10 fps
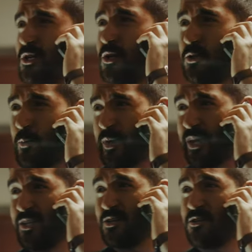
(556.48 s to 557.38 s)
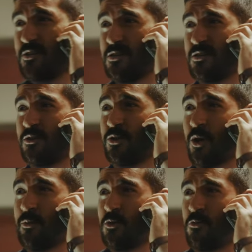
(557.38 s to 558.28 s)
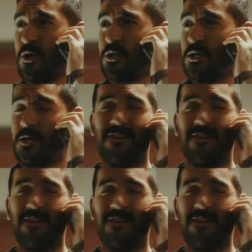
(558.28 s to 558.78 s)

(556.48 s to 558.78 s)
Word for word: I got the package. Are you coming or what?